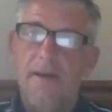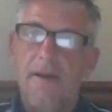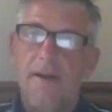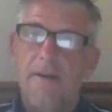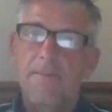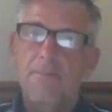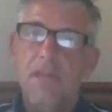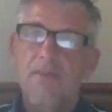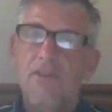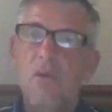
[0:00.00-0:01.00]

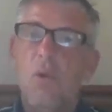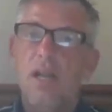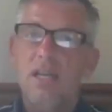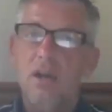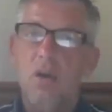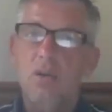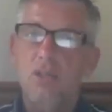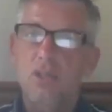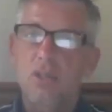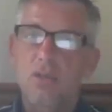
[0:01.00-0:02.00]
If you want to go
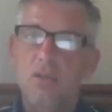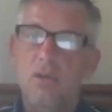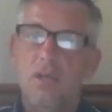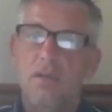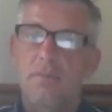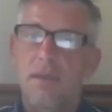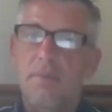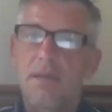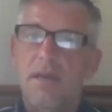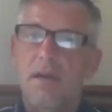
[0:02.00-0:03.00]
to
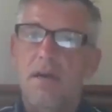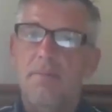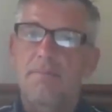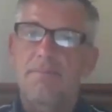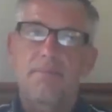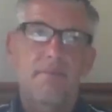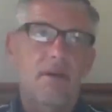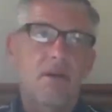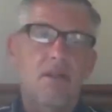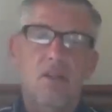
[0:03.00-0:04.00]
maybe a
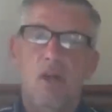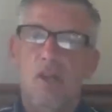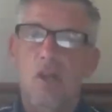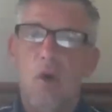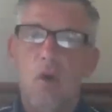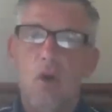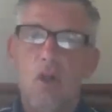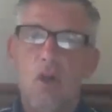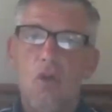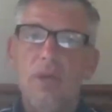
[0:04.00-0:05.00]
local
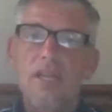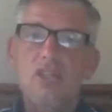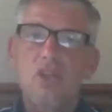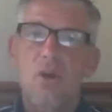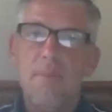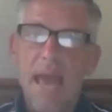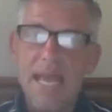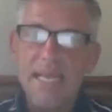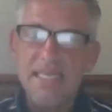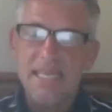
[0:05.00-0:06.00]
or a regional
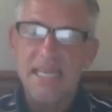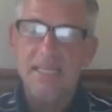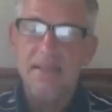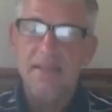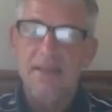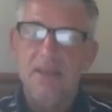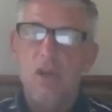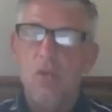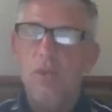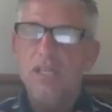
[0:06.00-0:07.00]
magazine,
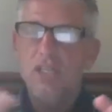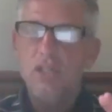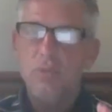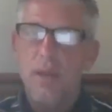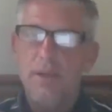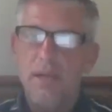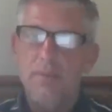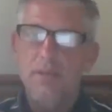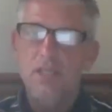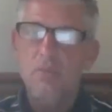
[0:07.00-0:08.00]
your reach is probably going
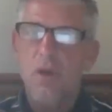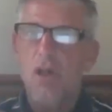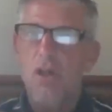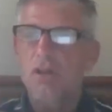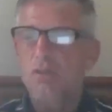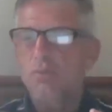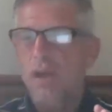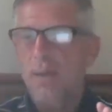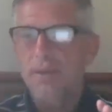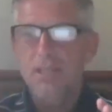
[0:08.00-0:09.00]
to be smaller. It's
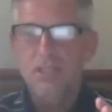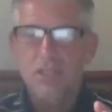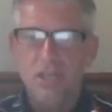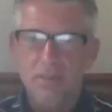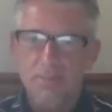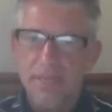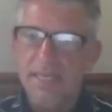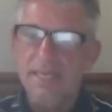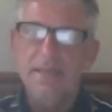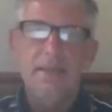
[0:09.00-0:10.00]
probably just going to
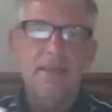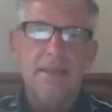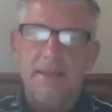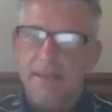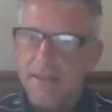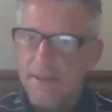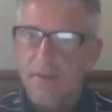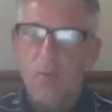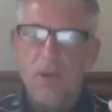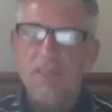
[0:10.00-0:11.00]
be,
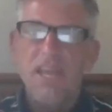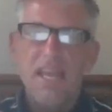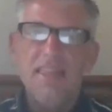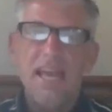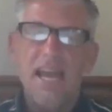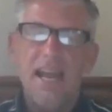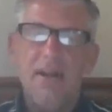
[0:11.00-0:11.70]
within that